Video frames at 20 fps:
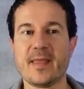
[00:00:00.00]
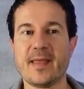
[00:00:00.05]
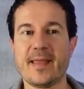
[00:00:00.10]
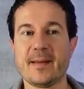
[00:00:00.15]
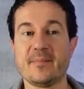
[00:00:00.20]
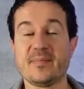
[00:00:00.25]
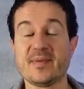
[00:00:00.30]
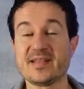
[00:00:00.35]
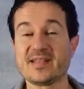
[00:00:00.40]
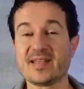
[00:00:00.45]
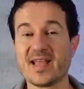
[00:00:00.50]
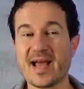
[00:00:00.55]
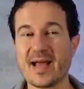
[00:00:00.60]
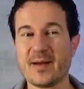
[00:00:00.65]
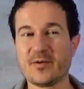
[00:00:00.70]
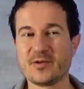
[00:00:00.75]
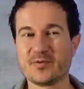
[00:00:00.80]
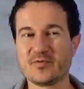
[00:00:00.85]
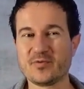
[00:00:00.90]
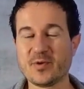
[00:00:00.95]
can be
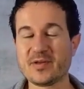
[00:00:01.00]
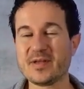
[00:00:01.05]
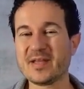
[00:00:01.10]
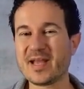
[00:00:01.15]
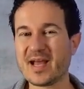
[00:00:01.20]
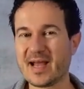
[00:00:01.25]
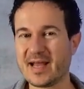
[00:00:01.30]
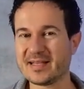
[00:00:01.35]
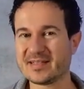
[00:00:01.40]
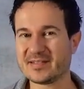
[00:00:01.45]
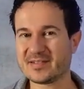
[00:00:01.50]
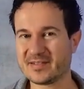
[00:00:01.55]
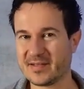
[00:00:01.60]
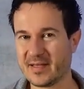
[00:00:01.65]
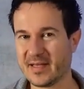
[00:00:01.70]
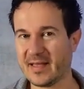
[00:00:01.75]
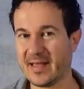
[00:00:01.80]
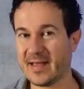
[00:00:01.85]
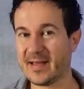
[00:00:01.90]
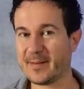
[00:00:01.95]
tiring for the eyes,
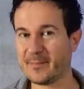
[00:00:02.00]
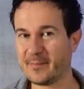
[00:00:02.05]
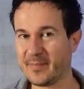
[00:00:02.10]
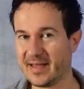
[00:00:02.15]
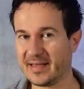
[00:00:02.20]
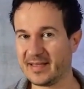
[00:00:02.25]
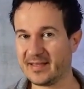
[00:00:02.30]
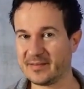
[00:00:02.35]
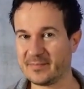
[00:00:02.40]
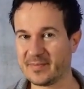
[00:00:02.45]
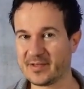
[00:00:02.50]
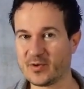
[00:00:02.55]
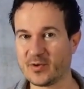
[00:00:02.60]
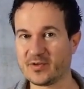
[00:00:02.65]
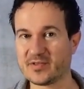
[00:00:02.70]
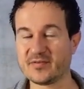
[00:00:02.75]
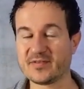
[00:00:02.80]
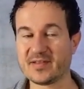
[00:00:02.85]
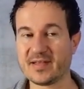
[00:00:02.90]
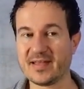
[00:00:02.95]
mainly because of the